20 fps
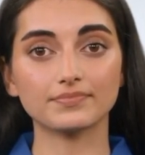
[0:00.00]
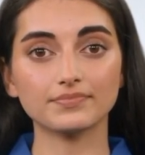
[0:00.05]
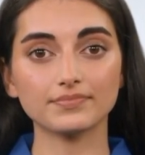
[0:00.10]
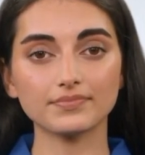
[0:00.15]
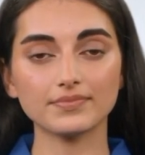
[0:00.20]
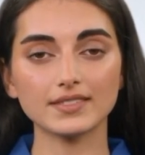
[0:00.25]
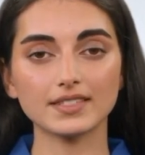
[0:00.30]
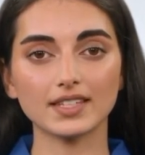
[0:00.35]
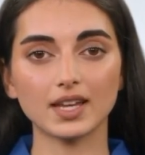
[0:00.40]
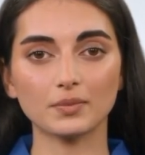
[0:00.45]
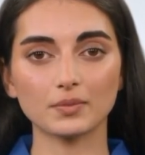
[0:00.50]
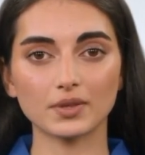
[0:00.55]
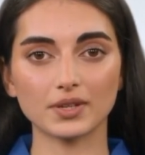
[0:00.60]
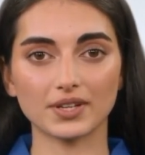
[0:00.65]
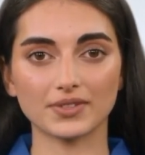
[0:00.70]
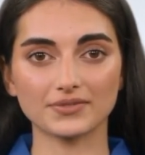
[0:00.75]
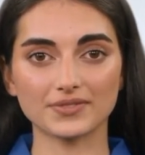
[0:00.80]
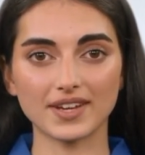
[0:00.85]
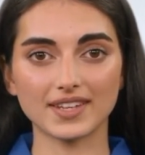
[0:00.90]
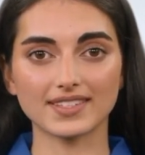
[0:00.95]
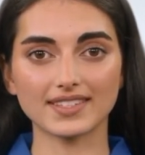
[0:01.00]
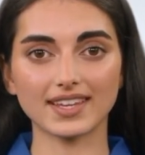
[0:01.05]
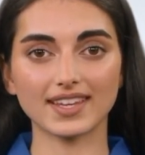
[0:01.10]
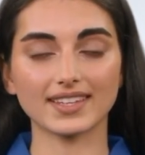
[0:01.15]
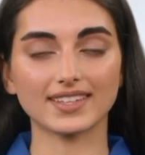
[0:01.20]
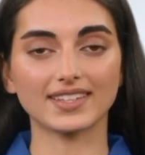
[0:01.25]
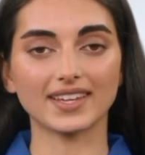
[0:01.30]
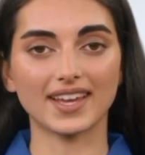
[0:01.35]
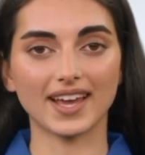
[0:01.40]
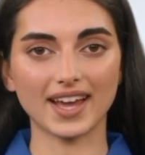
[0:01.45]
Summary
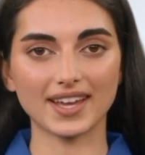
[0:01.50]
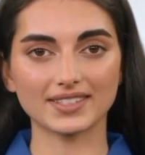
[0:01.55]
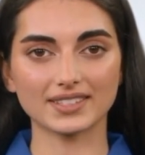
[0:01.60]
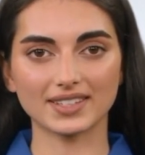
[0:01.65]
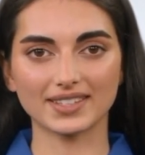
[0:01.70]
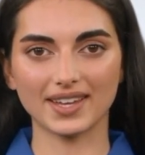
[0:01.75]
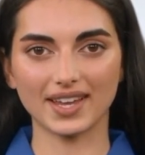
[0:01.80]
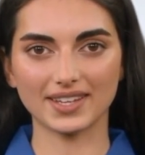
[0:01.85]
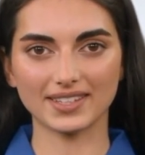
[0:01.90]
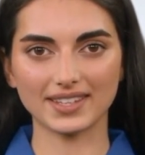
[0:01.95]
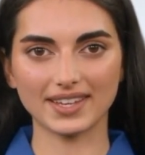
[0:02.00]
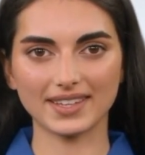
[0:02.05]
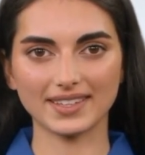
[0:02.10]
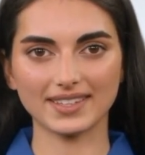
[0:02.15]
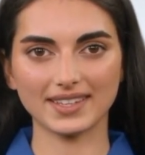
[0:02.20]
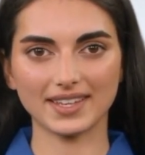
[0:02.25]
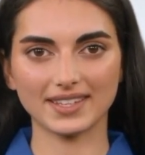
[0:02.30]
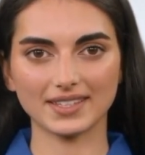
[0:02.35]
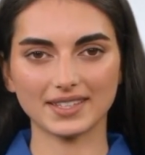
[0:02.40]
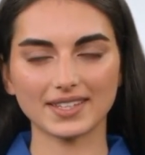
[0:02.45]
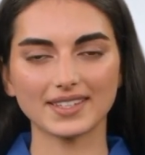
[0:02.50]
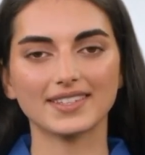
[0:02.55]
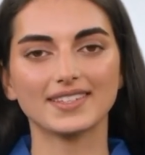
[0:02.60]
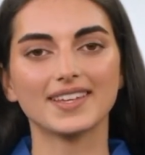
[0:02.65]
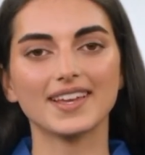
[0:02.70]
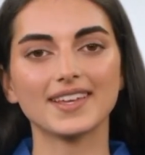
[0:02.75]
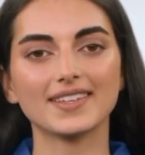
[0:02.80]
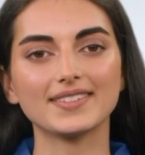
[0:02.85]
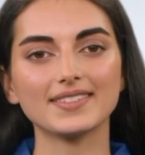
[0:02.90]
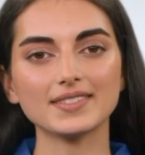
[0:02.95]
Offenses Act
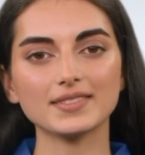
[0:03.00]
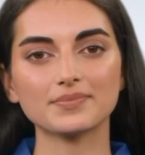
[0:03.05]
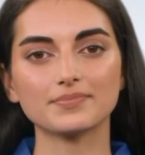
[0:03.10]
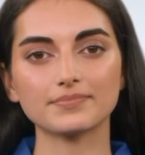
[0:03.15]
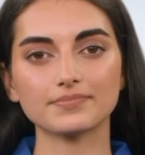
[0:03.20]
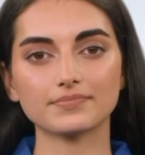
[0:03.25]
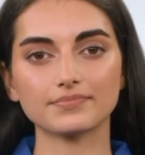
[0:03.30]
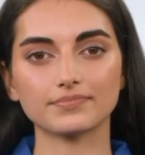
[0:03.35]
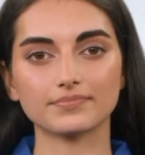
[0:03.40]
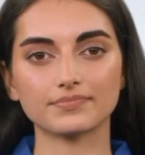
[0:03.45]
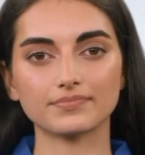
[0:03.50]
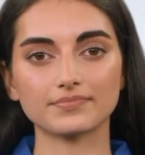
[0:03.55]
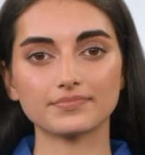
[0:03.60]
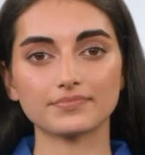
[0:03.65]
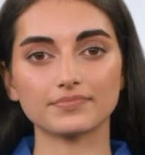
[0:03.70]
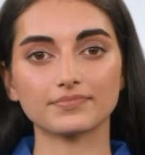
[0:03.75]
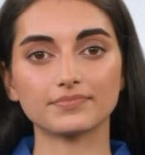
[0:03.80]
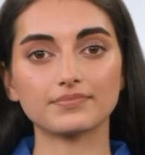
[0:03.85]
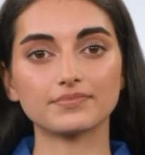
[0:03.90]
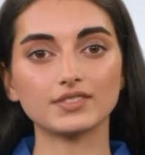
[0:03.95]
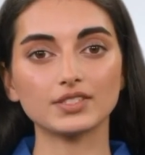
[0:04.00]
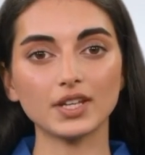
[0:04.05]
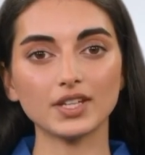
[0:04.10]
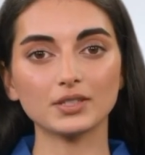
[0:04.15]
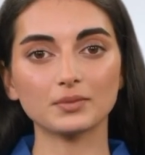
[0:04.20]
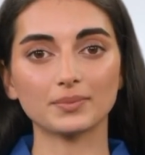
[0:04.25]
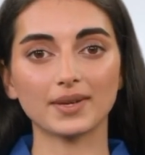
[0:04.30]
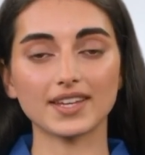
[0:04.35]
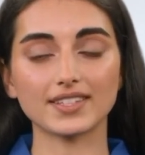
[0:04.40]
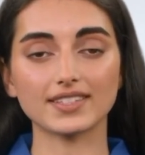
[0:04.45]
1966.
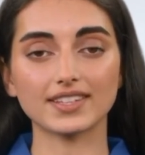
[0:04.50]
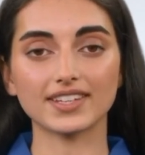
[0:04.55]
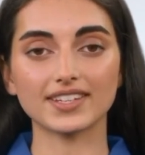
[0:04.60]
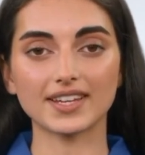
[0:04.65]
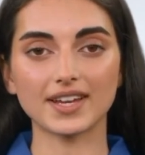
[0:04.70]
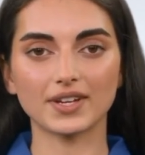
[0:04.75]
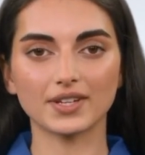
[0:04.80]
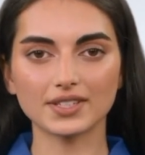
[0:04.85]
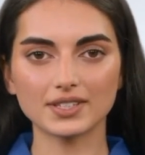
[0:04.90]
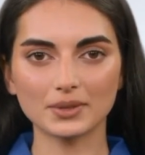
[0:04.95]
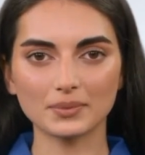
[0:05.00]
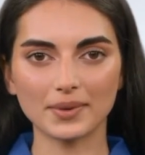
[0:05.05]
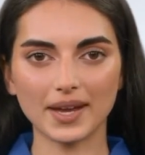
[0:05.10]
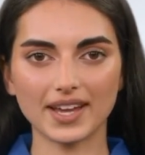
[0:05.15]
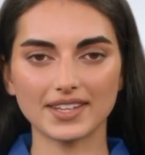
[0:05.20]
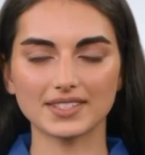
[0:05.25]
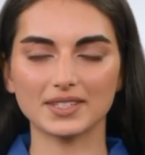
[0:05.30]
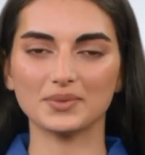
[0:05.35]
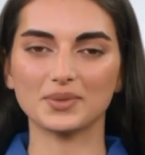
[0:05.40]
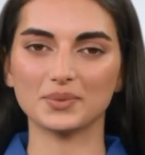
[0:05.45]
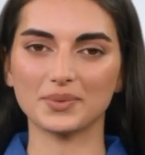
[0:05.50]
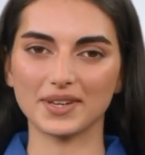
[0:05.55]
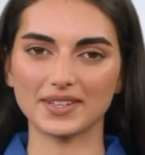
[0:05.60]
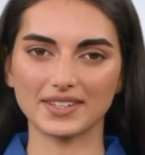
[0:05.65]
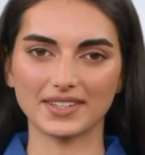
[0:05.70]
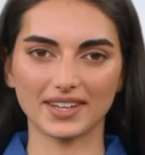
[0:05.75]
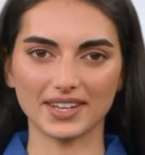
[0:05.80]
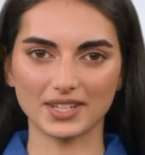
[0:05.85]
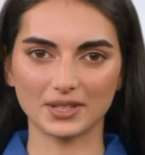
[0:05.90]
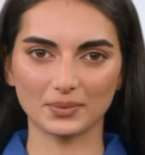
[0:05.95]
Trespassing carries a maximum of
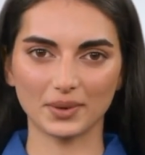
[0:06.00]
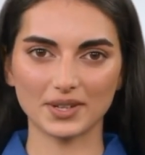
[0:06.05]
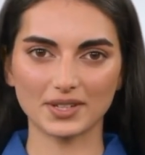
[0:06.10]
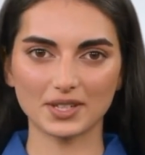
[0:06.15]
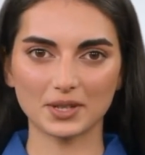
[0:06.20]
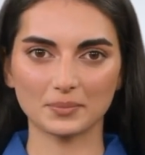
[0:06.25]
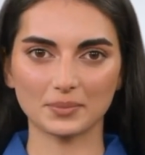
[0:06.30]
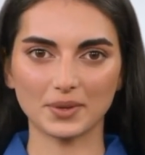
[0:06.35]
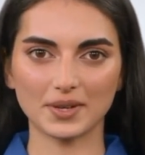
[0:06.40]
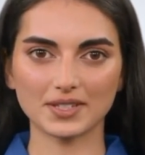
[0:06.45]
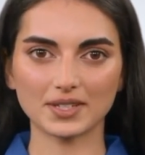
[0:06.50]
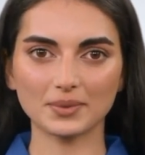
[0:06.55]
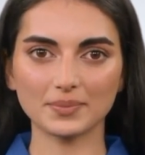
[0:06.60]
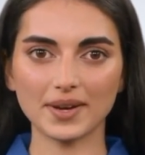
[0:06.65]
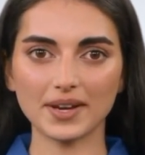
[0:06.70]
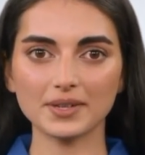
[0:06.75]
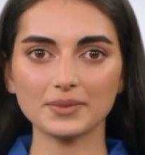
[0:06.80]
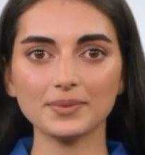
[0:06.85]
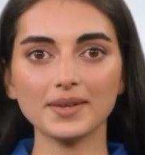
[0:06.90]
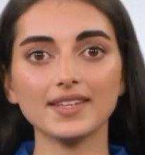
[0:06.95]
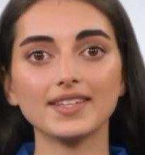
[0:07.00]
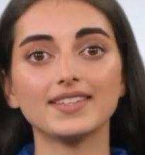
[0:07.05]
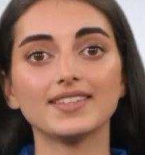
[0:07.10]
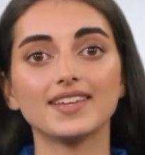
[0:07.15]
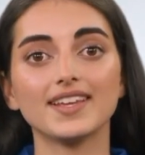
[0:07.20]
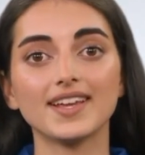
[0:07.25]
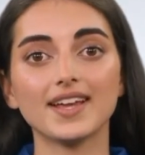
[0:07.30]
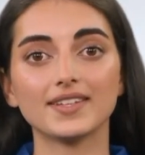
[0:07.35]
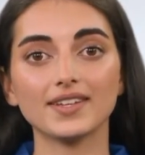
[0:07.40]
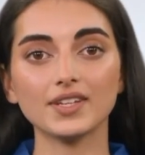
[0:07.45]
6 months imprisonment and is
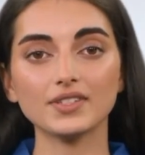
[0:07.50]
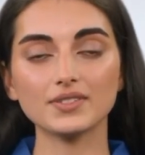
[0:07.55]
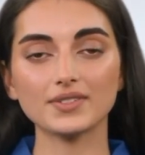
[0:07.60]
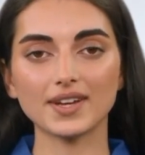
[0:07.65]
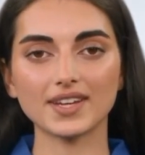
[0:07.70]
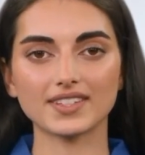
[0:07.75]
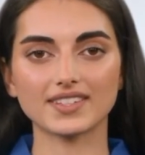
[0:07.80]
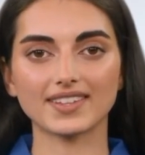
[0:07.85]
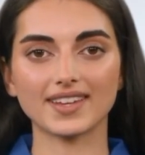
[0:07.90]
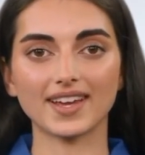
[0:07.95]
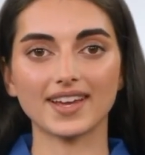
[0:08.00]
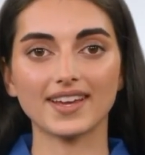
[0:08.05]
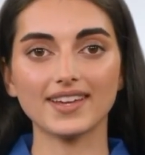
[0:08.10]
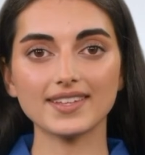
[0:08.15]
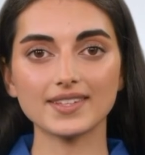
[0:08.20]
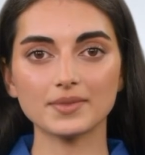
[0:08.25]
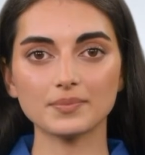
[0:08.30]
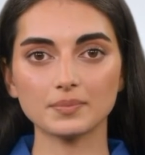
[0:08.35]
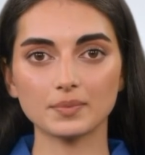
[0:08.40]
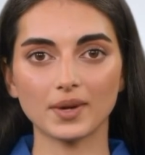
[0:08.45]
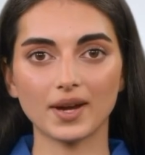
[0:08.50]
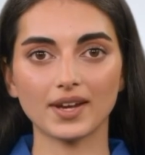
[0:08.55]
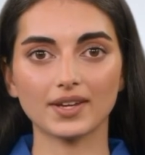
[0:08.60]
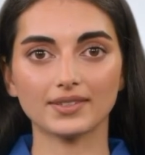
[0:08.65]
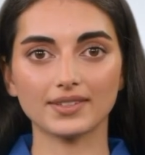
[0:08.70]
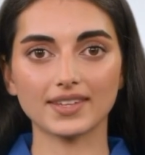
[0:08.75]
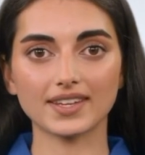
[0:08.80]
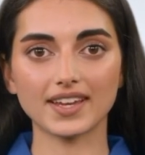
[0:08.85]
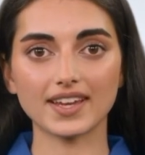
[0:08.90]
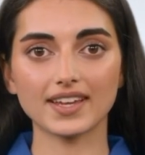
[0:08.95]
set out under S9,
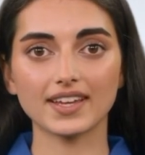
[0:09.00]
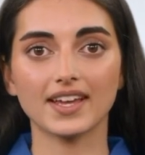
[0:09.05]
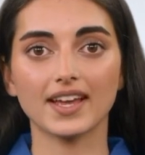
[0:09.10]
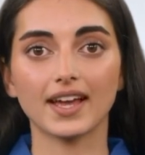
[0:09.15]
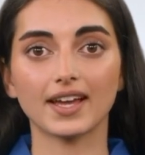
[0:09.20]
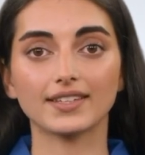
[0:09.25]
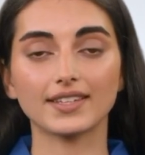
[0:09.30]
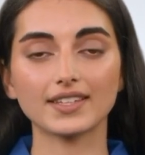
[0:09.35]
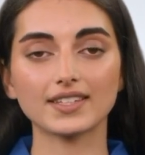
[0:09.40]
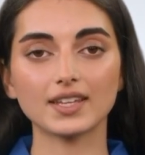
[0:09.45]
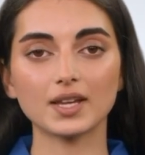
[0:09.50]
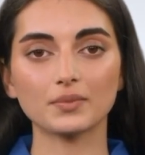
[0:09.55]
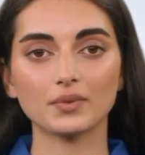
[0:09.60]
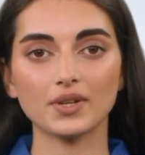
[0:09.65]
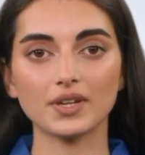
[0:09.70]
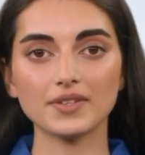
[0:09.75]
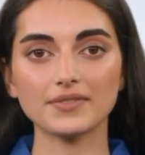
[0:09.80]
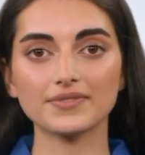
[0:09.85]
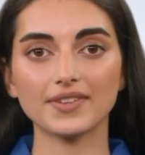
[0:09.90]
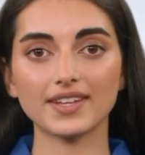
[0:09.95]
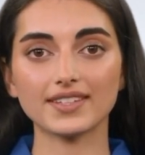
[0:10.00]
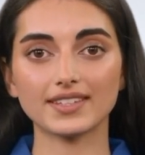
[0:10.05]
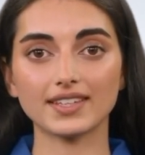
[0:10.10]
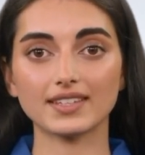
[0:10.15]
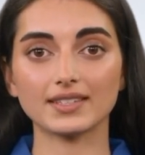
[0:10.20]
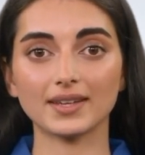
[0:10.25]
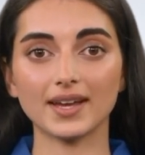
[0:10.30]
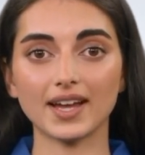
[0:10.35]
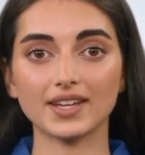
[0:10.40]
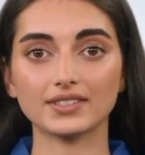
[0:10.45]
1e, of the Summary
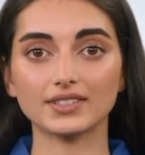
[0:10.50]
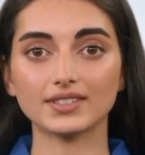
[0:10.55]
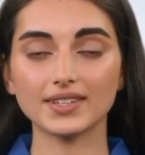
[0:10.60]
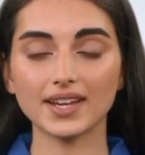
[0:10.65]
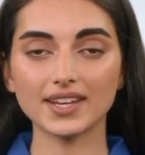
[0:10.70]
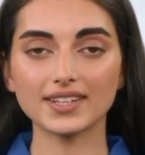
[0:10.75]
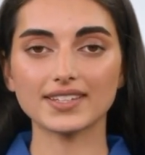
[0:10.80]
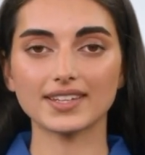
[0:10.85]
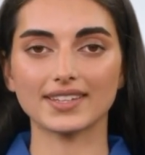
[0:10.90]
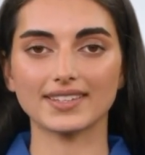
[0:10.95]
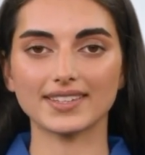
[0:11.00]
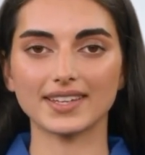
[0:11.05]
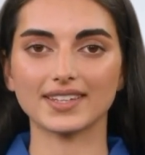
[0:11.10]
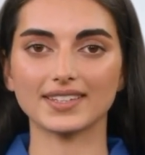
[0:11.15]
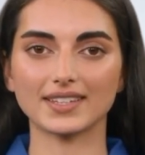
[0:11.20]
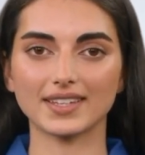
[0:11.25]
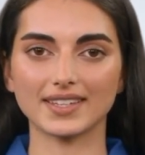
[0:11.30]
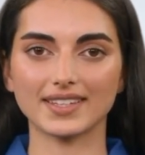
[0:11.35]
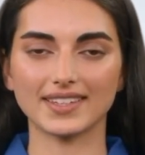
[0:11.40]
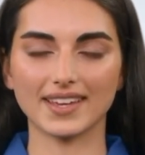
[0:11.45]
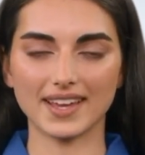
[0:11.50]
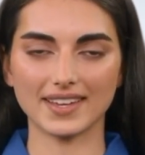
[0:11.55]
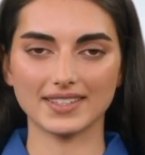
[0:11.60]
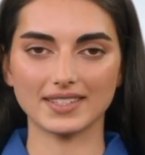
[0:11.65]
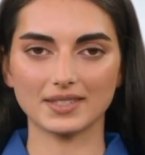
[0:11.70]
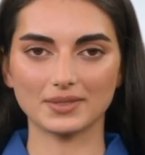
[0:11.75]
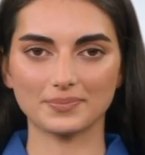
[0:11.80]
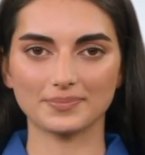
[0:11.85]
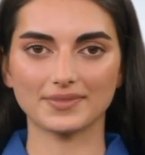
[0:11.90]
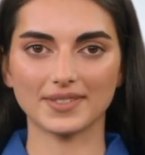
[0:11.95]
Offences Act
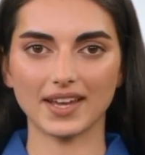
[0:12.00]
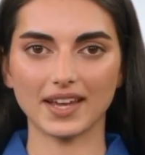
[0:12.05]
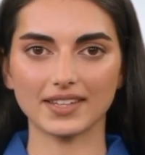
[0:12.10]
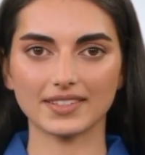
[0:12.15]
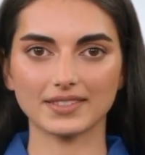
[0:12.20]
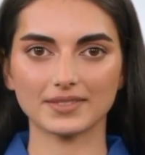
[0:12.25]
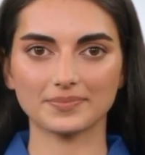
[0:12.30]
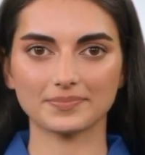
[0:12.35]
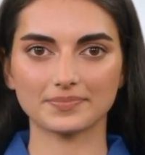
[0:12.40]
1966, Vic.